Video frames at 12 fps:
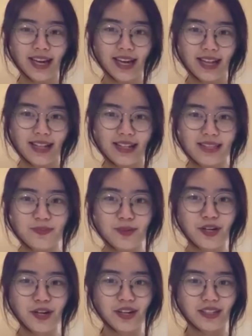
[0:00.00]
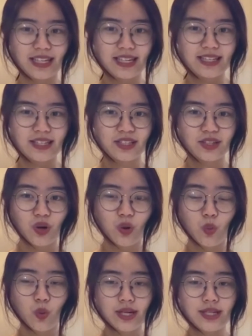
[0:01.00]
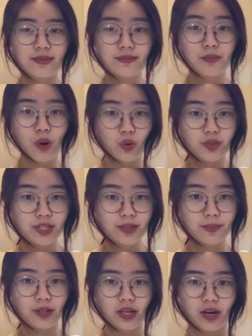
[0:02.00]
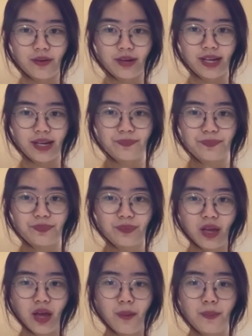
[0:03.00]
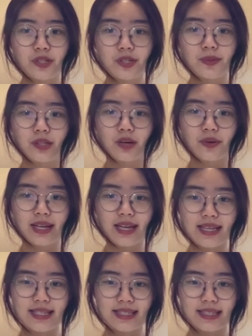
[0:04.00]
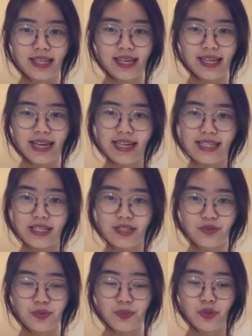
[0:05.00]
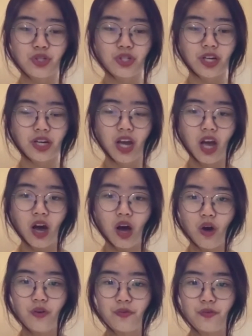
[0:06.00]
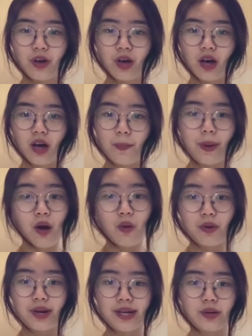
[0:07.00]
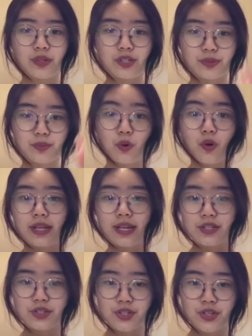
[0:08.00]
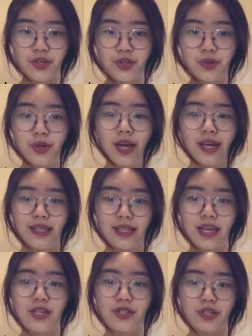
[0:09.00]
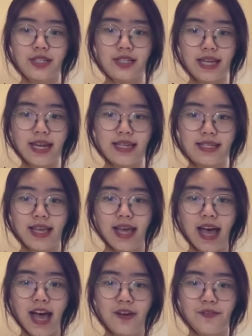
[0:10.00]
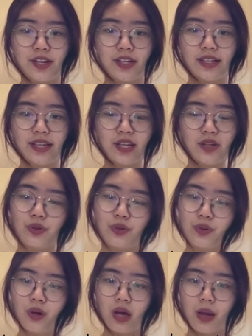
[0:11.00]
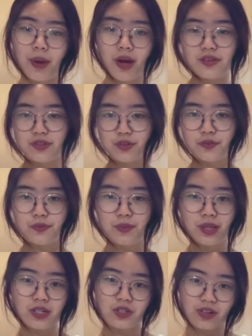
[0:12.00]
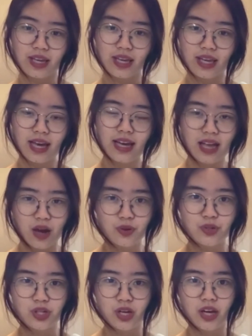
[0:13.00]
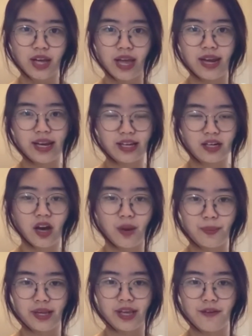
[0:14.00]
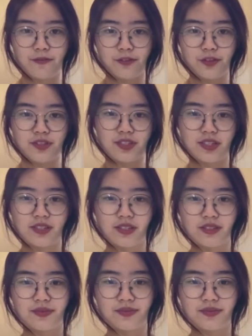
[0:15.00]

Last but not least, what is multipolarity? Multipolarity is like a distribution of power in which more than 2 nation-states have nearly equal amounts of military, culture, and economic influences.